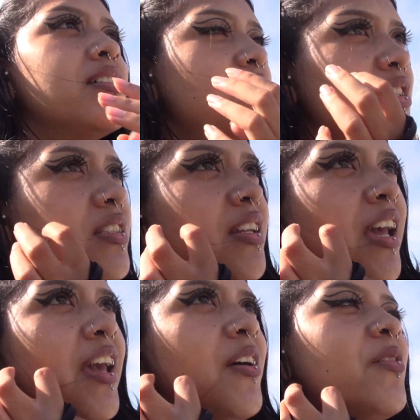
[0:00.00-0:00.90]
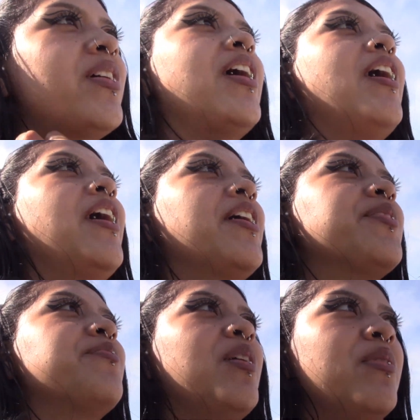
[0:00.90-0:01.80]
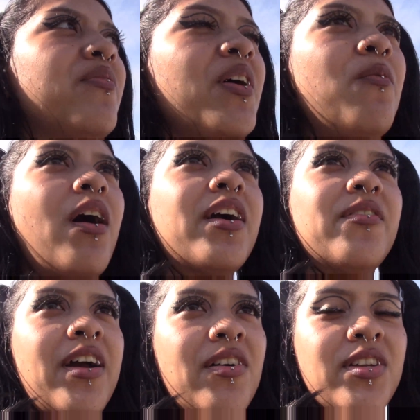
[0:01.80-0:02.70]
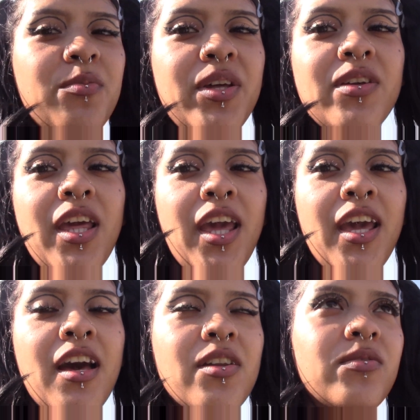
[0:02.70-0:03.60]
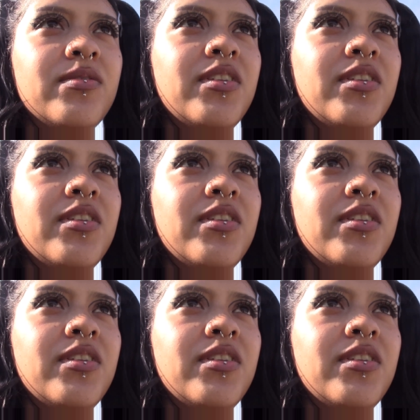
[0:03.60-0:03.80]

to stay okay. Maybe if I walk around I'll be okay, I don't